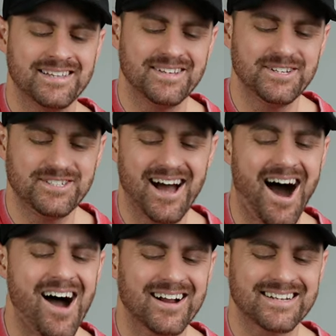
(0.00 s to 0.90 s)
in the
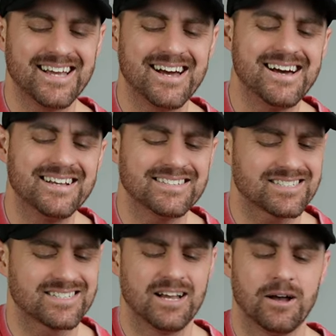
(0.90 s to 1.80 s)
darkness,
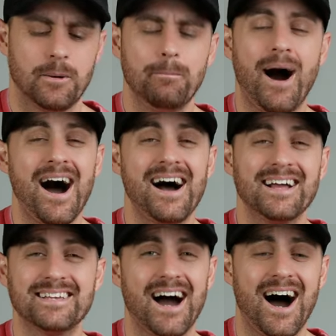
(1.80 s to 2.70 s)

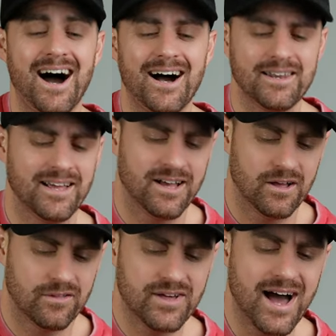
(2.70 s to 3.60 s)
my
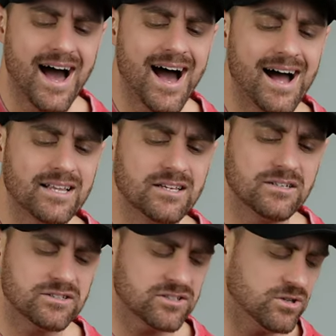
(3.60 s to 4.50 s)
God, that
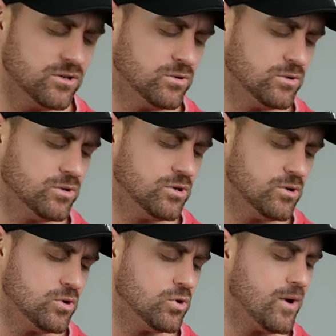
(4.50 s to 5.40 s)
is who you
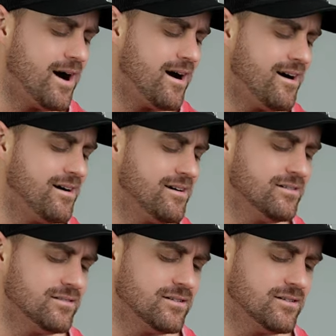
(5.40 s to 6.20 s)
are.